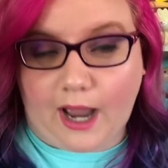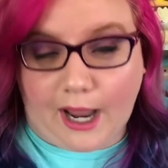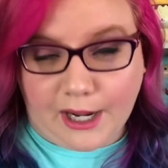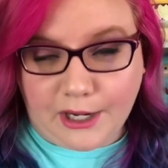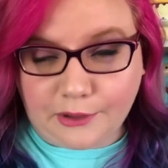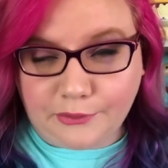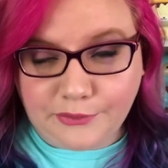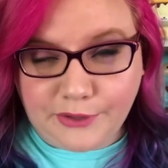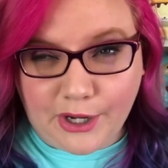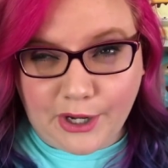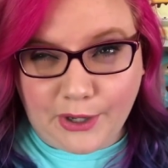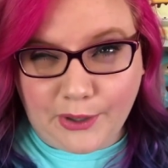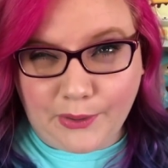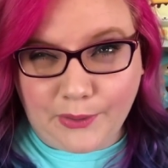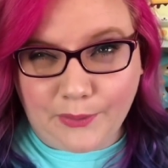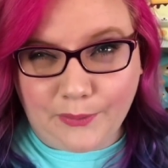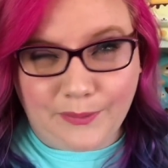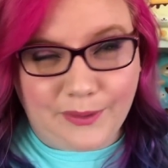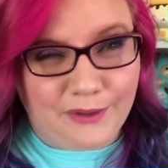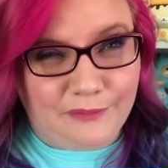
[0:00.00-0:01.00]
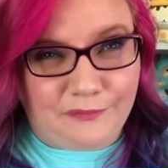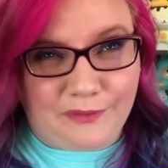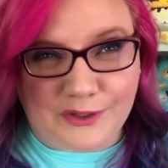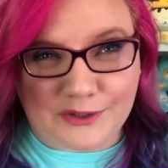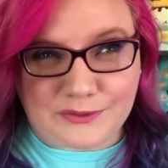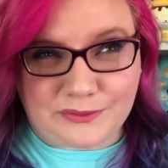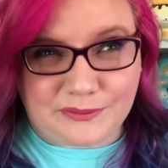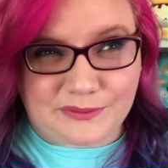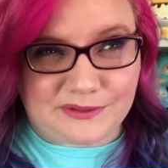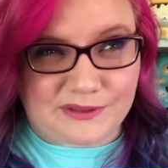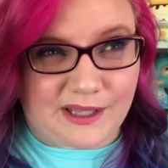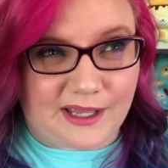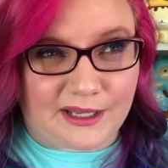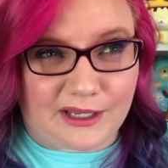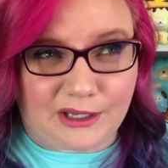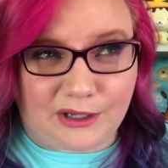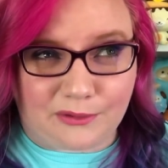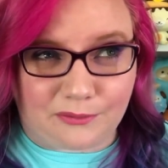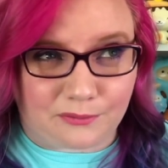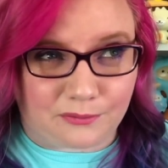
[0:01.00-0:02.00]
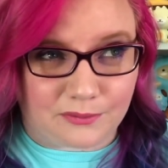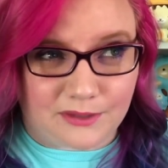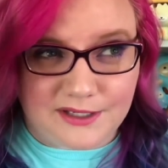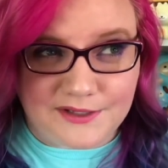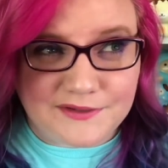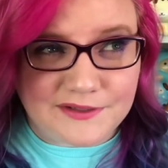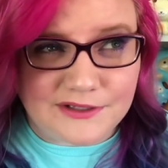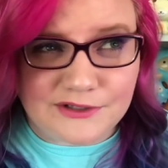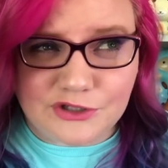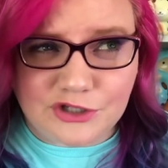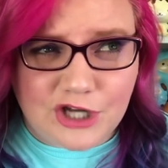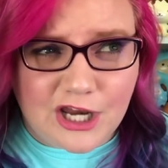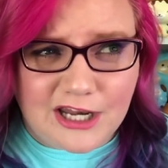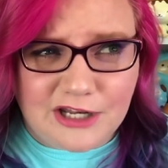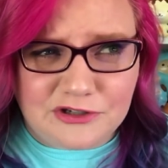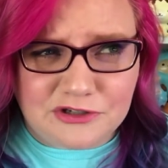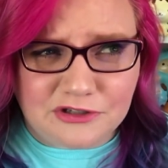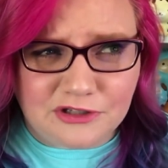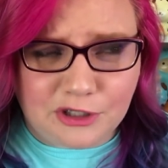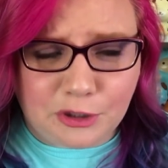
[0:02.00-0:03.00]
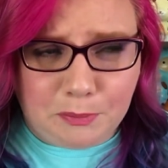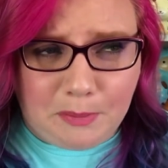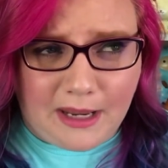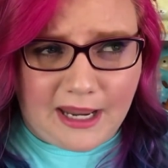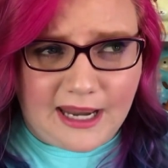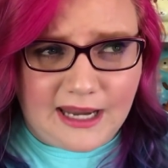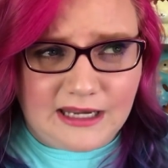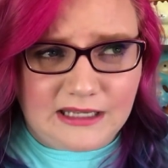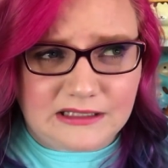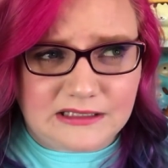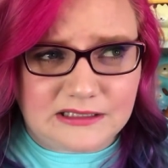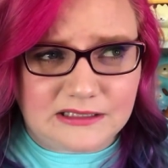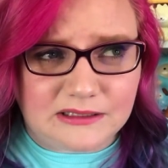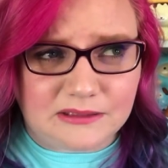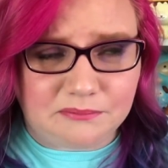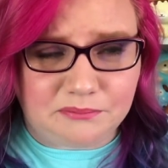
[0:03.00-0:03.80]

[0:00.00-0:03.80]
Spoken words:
I don't know if this was like a recent change in their paint,